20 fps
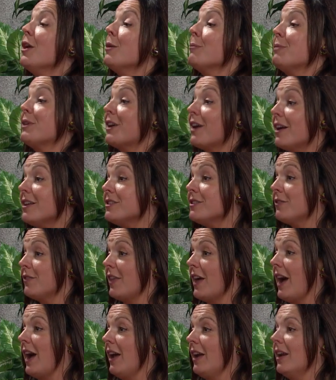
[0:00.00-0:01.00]
Because of
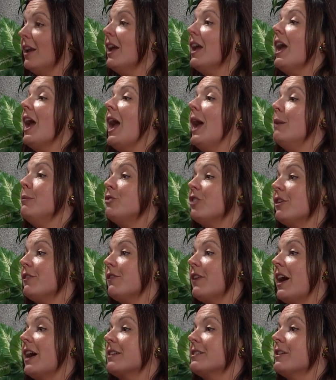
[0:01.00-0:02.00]
that, MJ
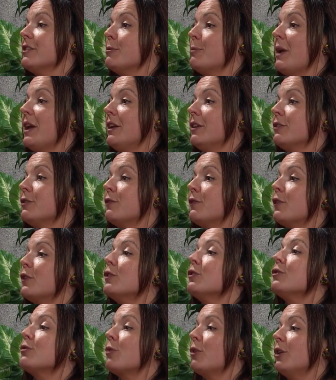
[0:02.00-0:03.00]
Fox has paid its
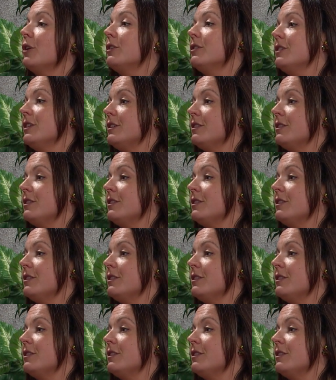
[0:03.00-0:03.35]
first royalty